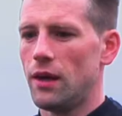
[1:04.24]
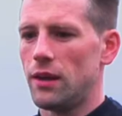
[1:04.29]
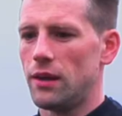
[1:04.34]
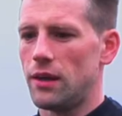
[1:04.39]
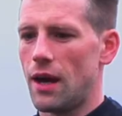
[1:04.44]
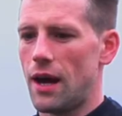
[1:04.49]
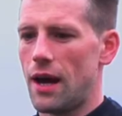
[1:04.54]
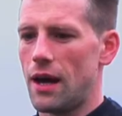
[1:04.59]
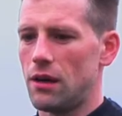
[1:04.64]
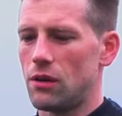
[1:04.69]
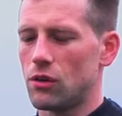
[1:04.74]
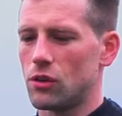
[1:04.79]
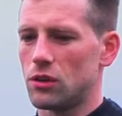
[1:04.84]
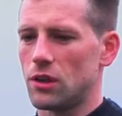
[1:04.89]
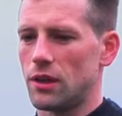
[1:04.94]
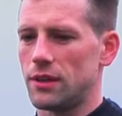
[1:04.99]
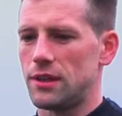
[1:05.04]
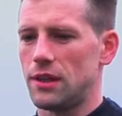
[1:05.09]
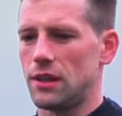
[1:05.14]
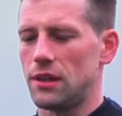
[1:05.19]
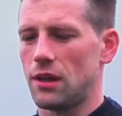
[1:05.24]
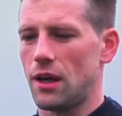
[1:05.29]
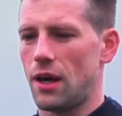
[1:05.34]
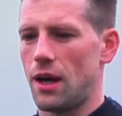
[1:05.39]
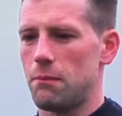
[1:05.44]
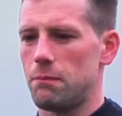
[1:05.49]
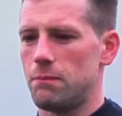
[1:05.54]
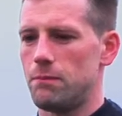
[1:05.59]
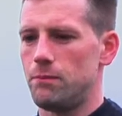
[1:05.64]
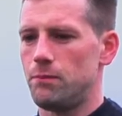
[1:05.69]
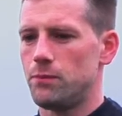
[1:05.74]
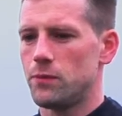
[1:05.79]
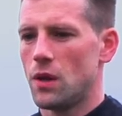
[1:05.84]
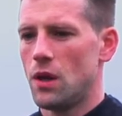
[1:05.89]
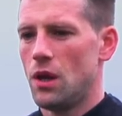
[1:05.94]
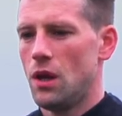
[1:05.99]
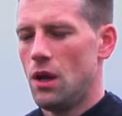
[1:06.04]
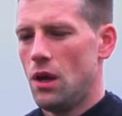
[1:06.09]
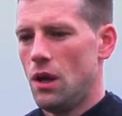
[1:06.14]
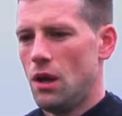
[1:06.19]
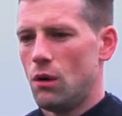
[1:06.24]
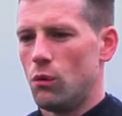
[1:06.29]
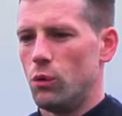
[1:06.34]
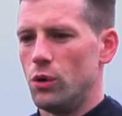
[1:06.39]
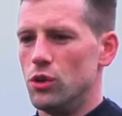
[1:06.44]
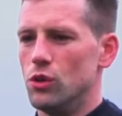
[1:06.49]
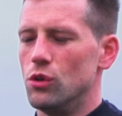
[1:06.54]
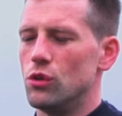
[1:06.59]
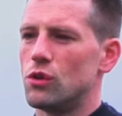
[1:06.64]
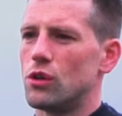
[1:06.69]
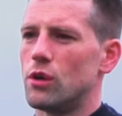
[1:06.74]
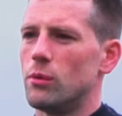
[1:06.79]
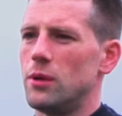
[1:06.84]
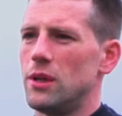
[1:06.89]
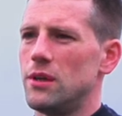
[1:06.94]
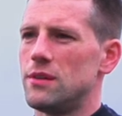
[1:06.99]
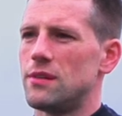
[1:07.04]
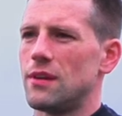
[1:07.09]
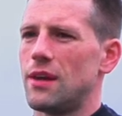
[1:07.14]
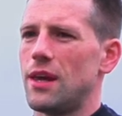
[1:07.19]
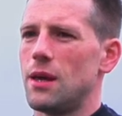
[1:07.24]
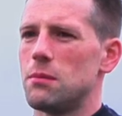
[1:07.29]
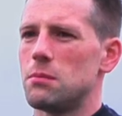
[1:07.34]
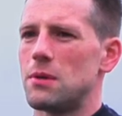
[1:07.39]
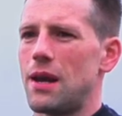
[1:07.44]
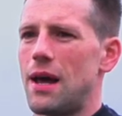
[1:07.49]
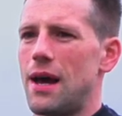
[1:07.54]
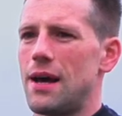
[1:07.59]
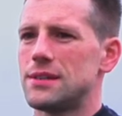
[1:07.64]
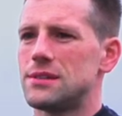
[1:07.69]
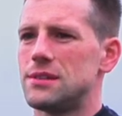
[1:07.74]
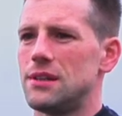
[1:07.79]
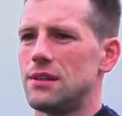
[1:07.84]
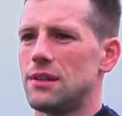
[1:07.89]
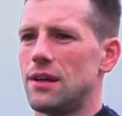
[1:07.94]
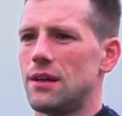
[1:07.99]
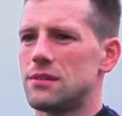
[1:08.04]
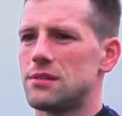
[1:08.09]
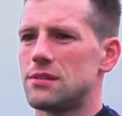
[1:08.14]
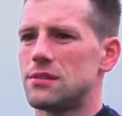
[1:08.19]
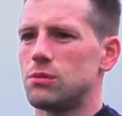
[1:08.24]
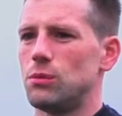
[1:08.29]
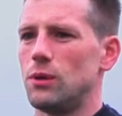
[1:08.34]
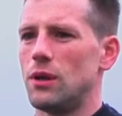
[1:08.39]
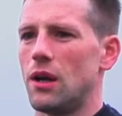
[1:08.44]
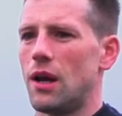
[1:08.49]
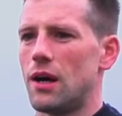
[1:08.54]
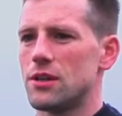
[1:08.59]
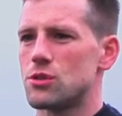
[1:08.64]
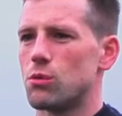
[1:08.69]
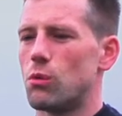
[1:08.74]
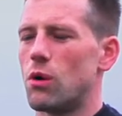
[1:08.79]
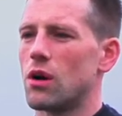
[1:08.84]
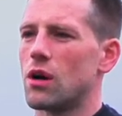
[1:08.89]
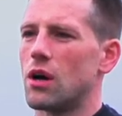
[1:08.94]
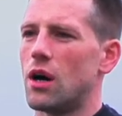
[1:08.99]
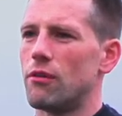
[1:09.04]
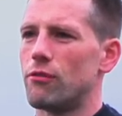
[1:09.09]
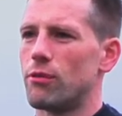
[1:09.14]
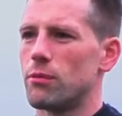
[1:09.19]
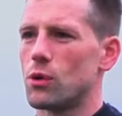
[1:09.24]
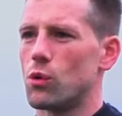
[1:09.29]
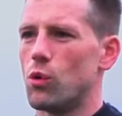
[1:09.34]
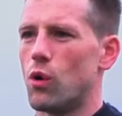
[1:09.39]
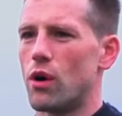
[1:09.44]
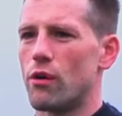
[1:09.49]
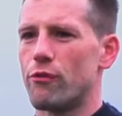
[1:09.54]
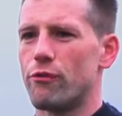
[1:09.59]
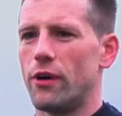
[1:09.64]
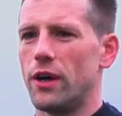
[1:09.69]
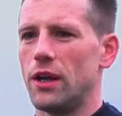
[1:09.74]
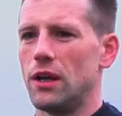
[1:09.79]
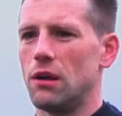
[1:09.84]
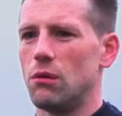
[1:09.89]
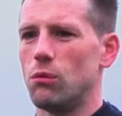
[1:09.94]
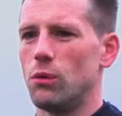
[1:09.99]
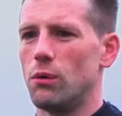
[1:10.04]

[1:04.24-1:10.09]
Yeah, look, I think we knew coming into the game the last day that we had a lot to work on from the quarter-final.